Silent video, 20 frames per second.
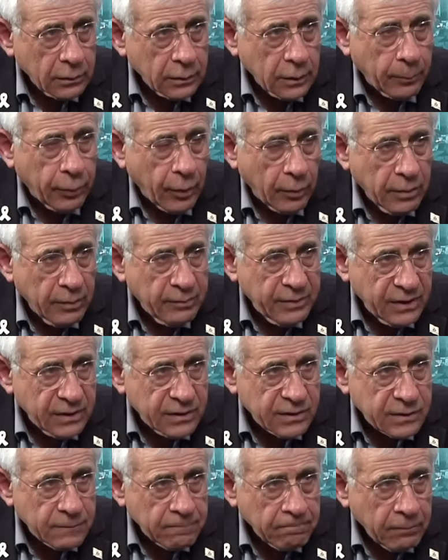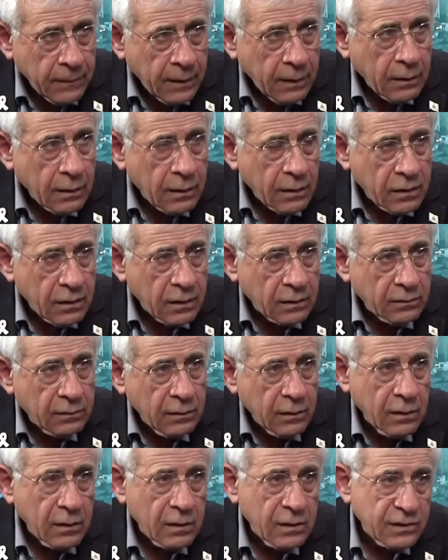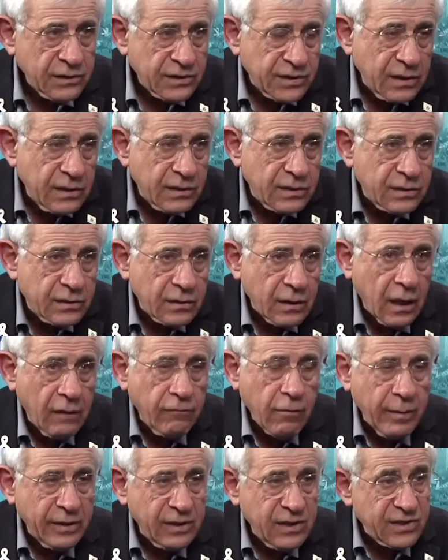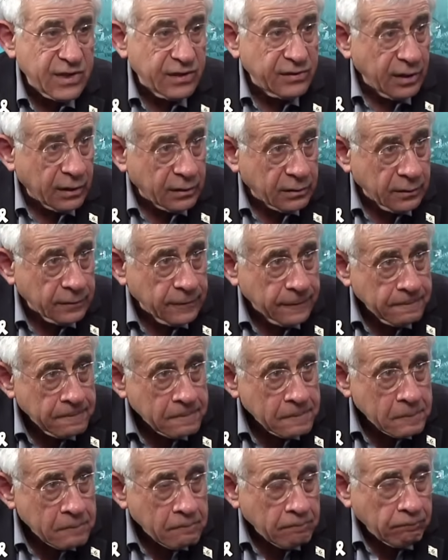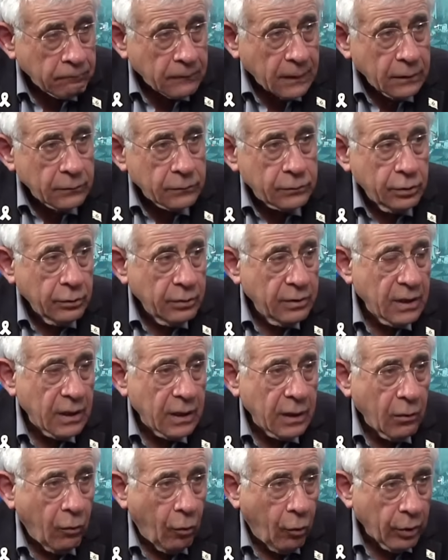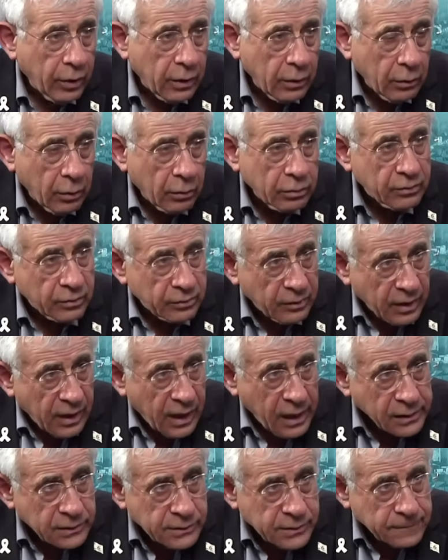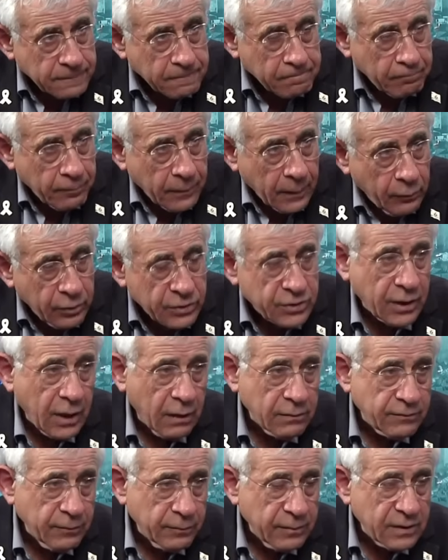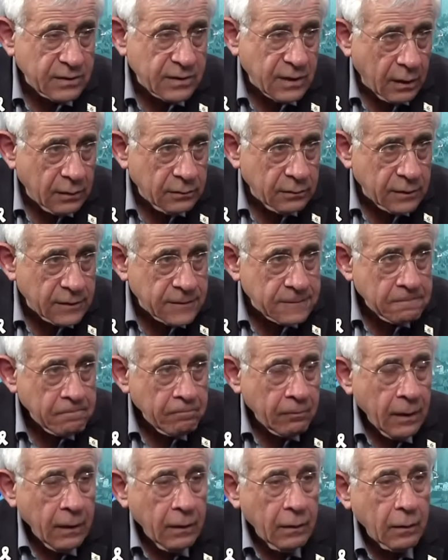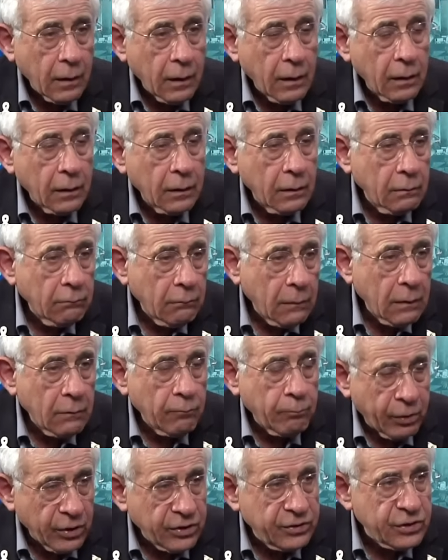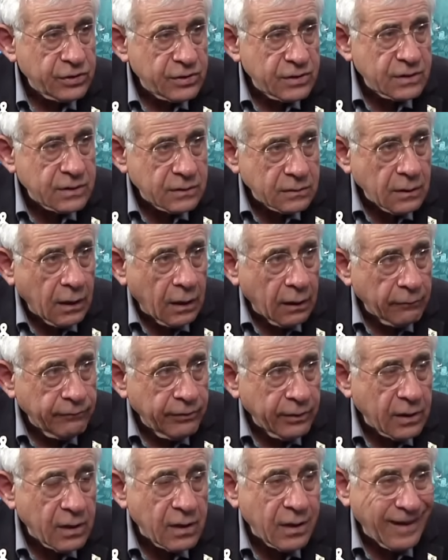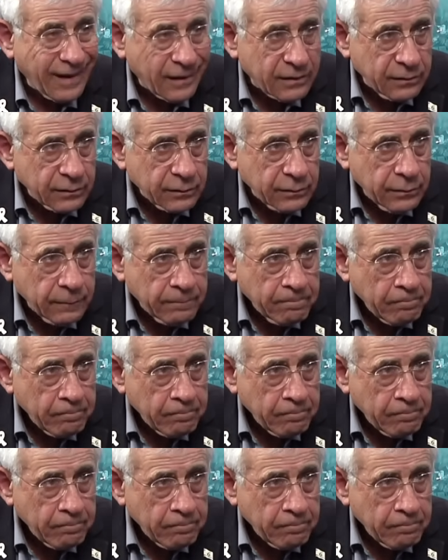The problem is that since everybody is addicted to the oil or to the gas, which comes from these countries, politicians are very reluctant.